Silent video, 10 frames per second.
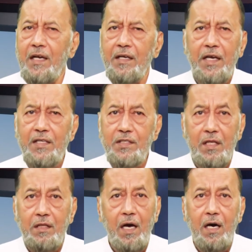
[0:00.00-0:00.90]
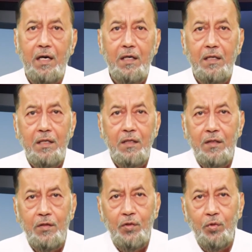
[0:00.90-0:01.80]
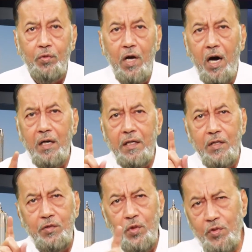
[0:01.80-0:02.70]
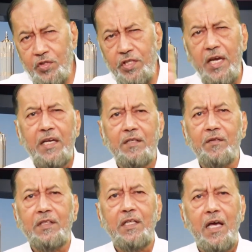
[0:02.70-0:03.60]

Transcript: against Allah. Do not associate with